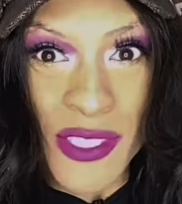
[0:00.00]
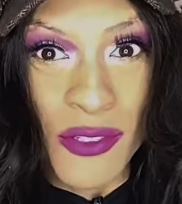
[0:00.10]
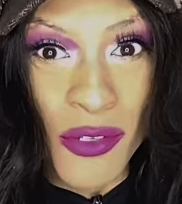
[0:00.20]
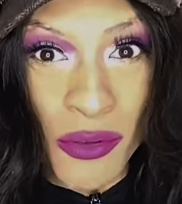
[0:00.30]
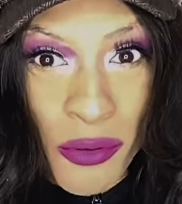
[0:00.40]

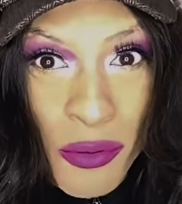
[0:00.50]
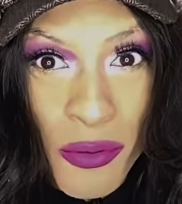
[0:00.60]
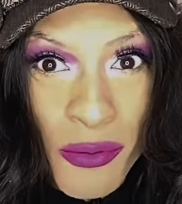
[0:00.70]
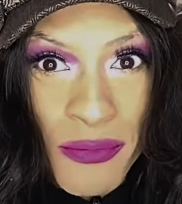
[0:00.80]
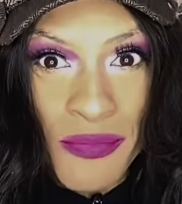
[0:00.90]
to you.
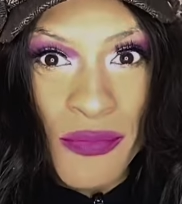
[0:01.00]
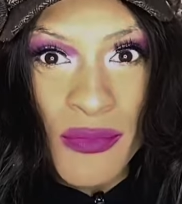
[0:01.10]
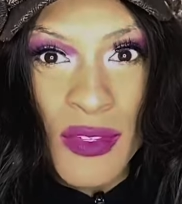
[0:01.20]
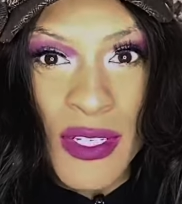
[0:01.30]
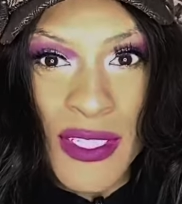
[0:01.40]

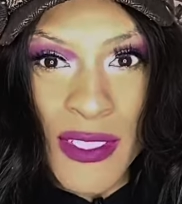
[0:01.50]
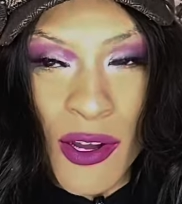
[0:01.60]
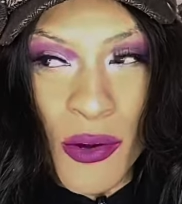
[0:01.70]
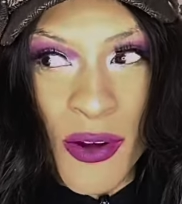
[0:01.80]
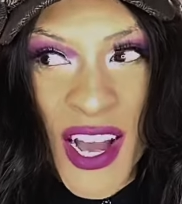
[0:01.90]

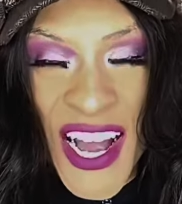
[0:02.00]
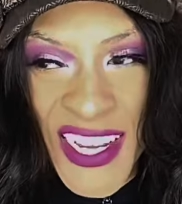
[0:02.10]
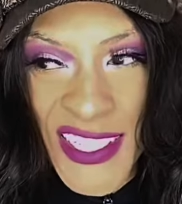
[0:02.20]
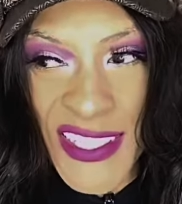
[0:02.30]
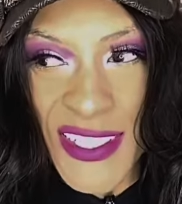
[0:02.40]
So
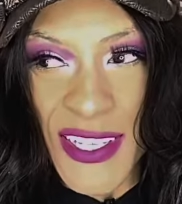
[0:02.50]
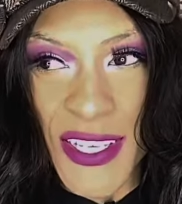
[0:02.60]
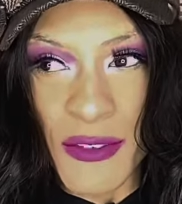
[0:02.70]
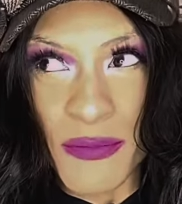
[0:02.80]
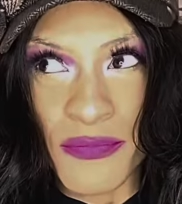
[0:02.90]
honestly,
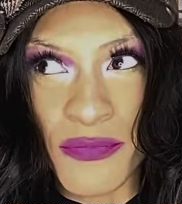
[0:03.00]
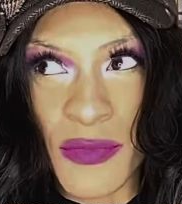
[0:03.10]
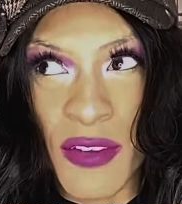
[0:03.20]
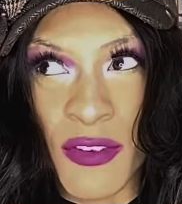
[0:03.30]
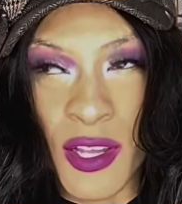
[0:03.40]

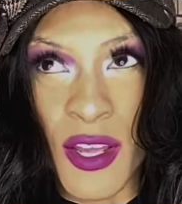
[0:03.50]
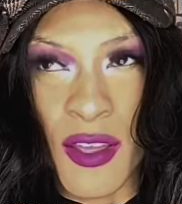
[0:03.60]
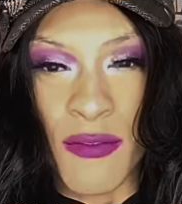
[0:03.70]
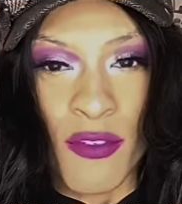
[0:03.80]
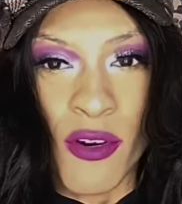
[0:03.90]
if you're
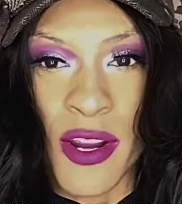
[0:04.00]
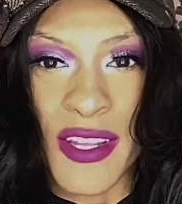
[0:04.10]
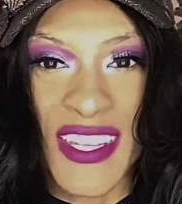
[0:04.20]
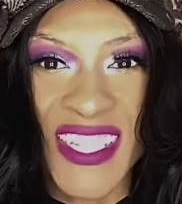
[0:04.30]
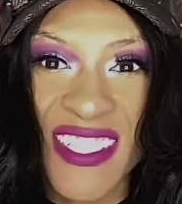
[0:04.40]
looking for it,
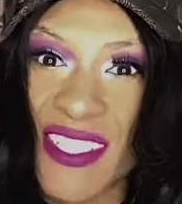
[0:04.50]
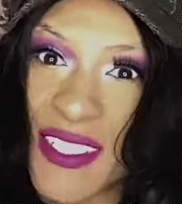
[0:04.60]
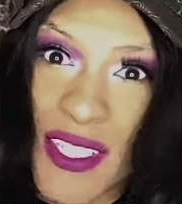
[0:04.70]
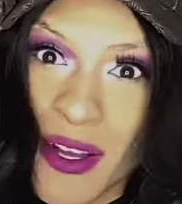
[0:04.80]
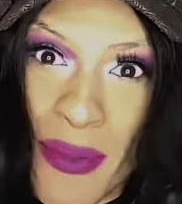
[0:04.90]
that's just
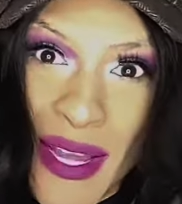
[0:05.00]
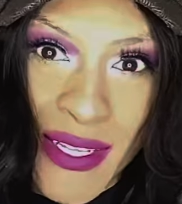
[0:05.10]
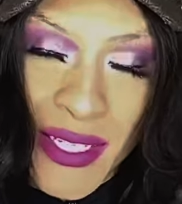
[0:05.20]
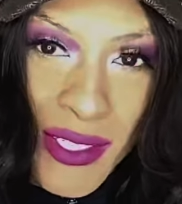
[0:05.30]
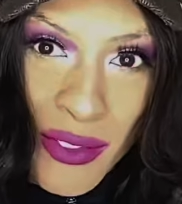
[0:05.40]
a bad
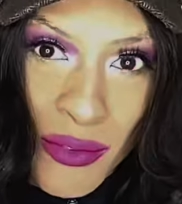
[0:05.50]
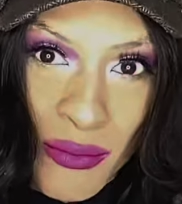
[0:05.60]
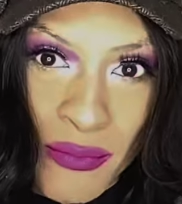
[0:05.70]
thing to do.